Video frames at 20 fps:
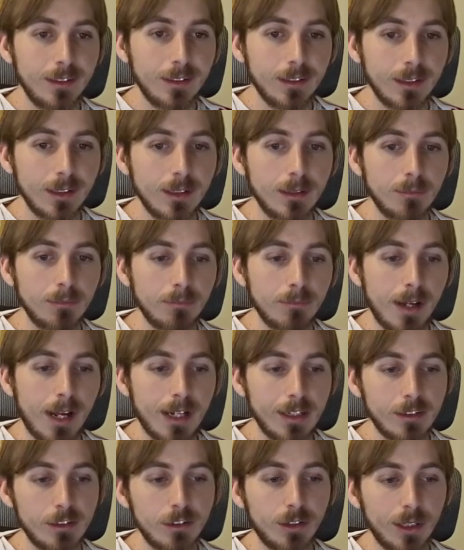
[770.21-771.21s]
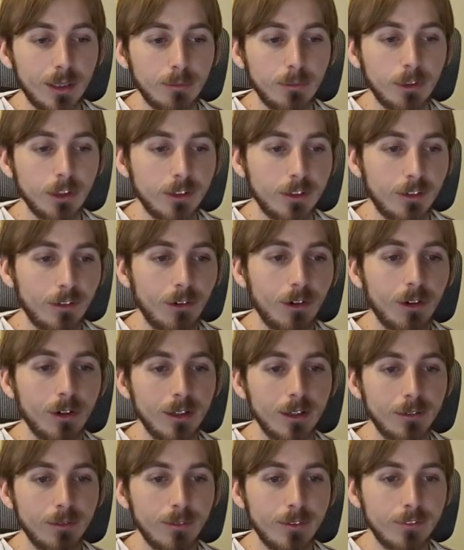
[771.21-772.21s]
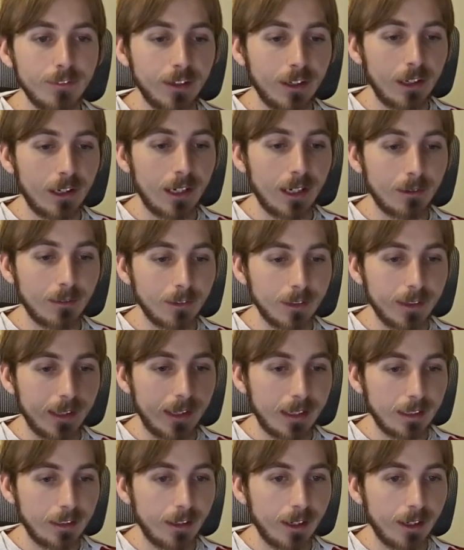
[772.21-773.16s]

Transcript: As time goes along, as we figure out what they're